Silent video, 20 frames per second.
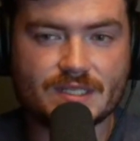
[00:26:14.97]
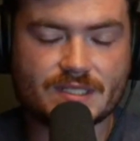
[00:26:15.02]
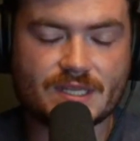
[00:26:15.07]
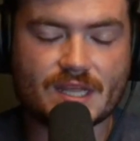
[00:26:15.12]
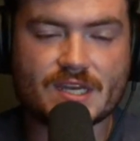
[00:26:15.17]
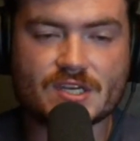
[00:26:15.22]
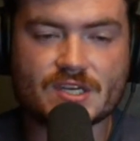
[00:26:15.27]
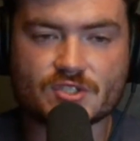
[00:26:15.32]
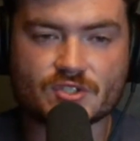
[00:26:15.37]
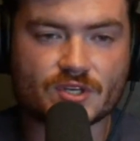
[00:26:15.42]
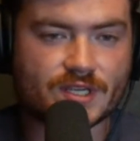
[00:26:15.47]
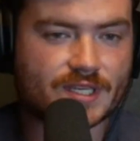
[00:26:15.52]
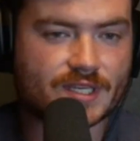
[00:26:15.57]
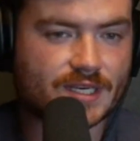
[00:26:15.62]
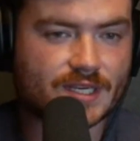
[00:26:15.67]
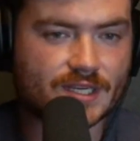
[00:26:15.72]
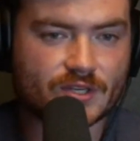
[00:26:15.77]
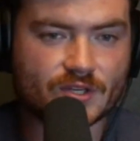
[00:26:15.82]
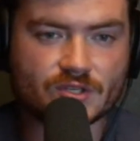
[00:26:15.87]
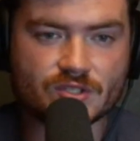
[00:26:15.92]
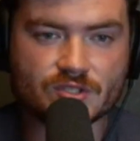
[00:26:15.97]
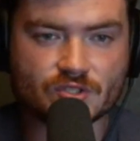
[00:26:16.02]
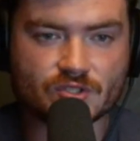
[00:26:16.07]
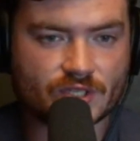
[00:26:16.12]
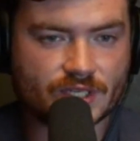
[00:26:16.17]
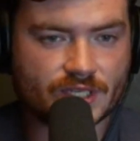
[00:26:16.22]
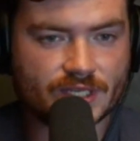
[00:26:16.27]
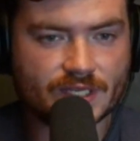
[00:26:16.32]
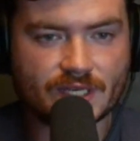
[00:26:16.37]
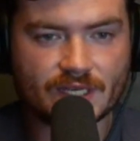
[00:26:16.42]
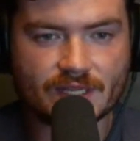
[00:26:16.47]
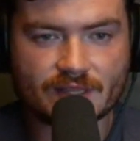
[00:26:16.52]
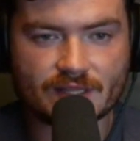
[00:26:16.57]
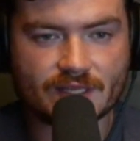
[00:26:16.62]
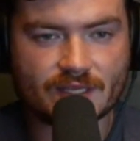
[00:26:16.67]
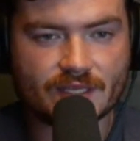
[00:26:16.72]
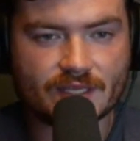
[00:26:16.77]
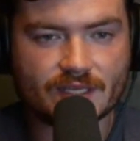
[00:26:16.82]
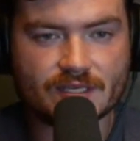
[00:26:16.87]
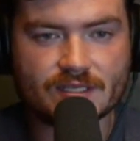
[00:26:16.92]
Didn't drink any. Couldn't drink
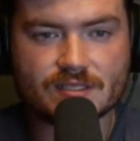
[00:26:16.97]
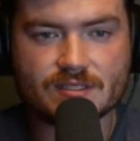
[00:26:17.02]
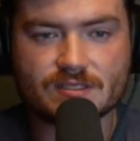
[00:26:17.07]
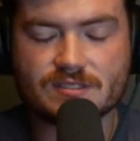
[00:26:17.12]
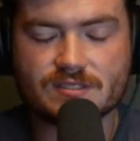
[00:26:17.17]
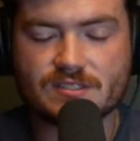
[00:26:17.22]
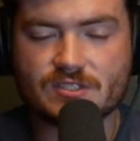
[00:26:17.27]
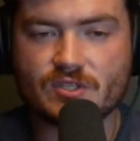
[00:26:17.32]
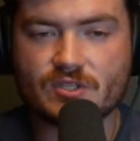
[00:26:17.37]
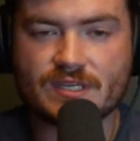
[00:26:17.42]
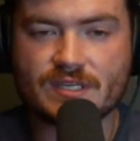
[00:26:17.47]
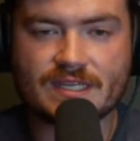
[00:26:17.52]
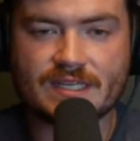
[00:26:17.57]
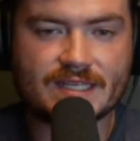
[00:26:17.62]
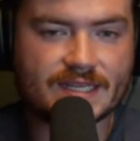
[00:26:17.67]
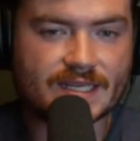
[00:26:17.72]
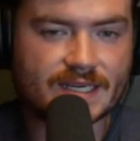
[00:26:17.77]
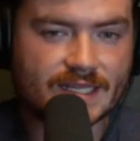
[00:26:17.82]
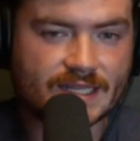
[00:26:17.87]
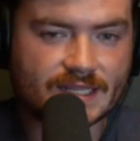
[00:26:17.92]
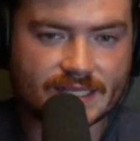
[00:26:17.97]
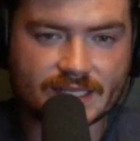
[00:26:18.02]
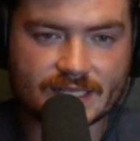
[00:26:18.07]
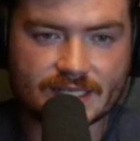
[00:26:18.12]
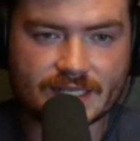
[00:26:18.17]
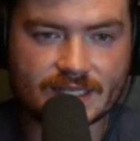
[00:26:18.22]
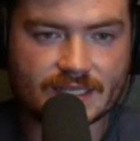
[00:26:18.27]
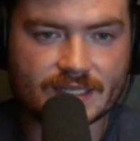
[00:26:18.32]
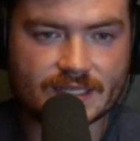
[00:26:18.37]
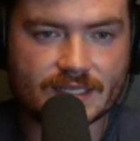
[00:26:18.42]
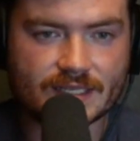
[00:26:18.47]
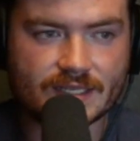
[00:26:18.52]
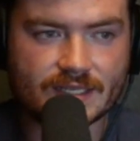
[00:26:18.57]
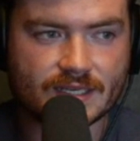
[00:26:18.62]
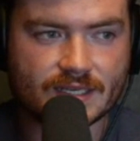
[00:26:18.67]
anything. Couldn't eat anything.